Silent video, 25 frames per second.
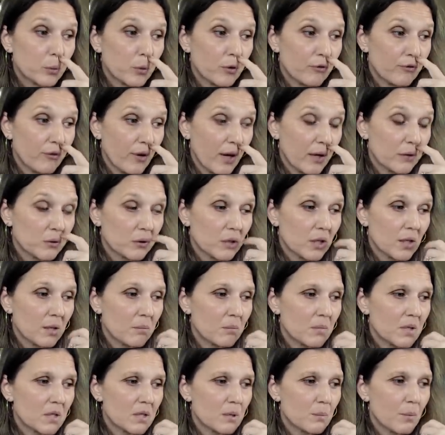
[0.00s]
We found
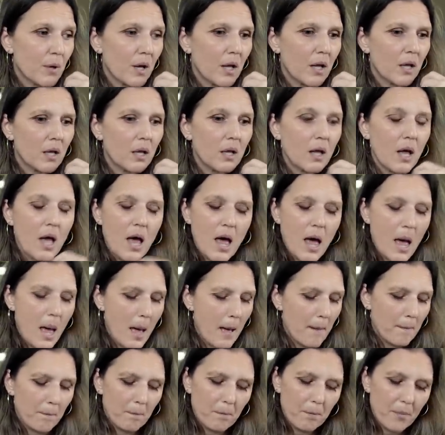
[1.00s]
him as well,
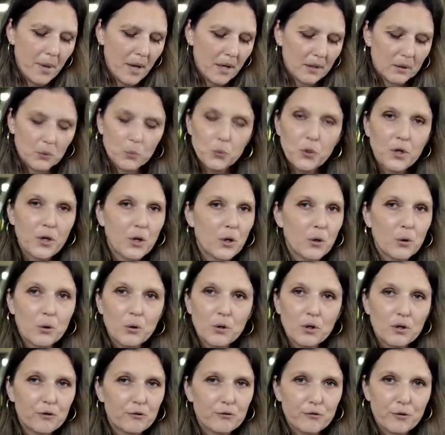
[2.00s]
but we are
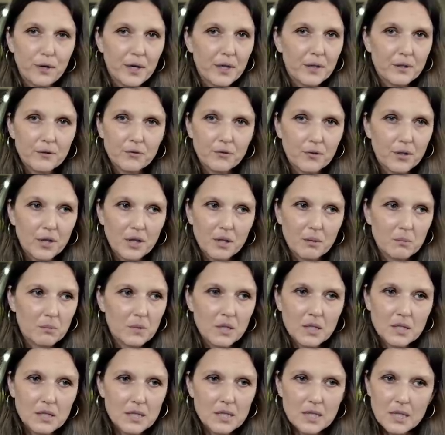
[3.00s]
all afraid of him.
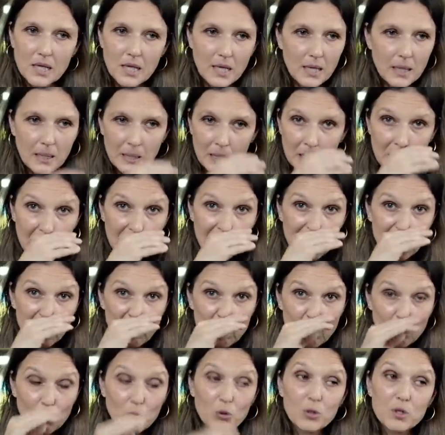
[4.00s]
It's like he
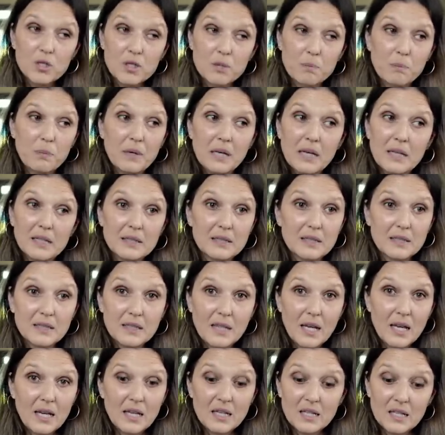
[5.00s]
draws blood
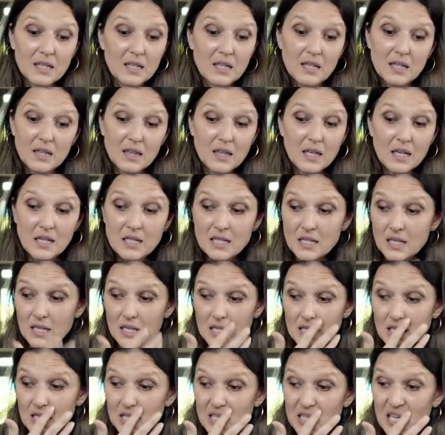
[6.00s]
daily. He thinks
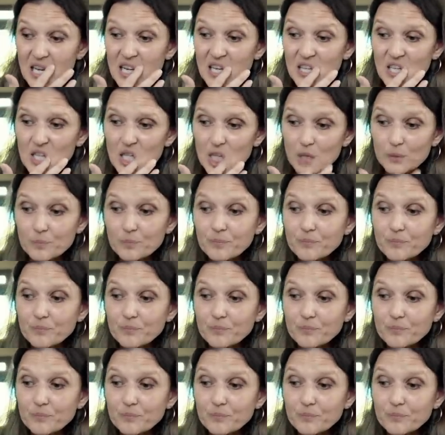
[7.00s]
he's a tiger.